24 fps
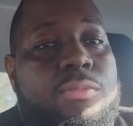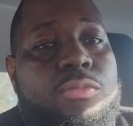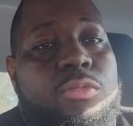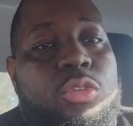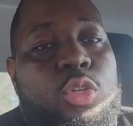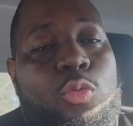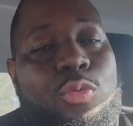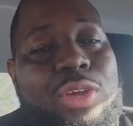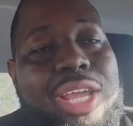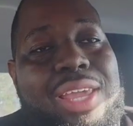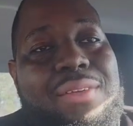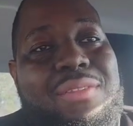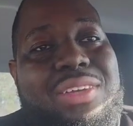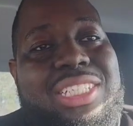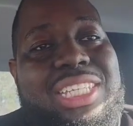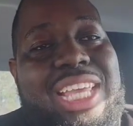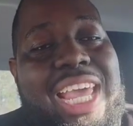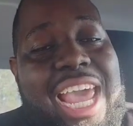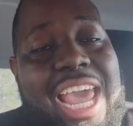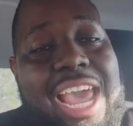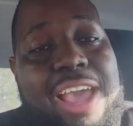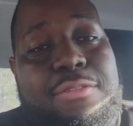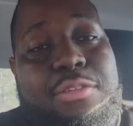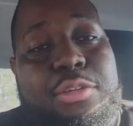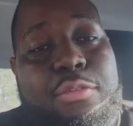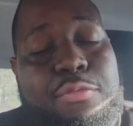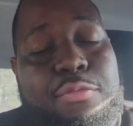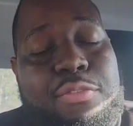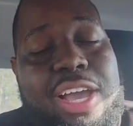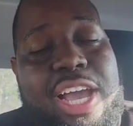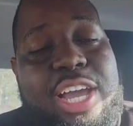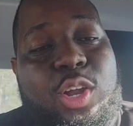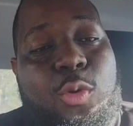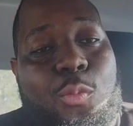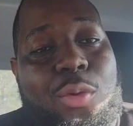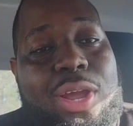The Ravens have to
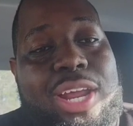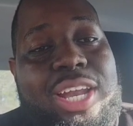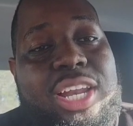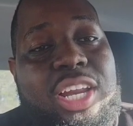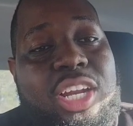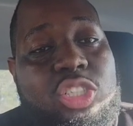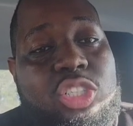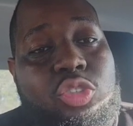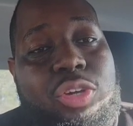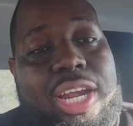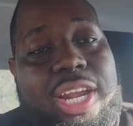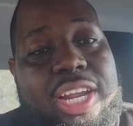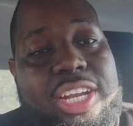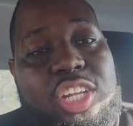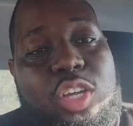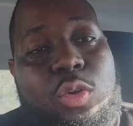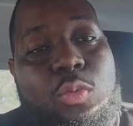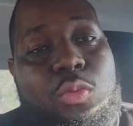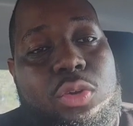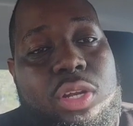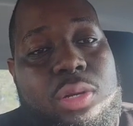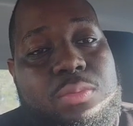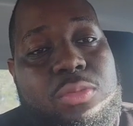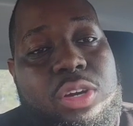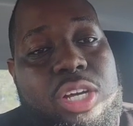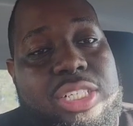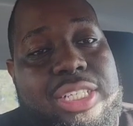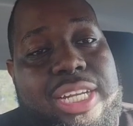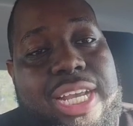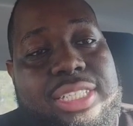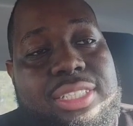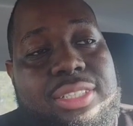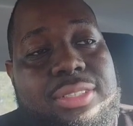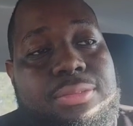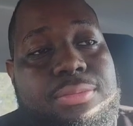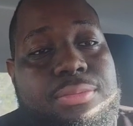find a way to strike a deal with Lamar
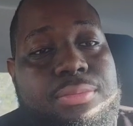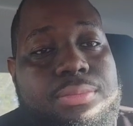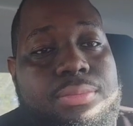Jackson.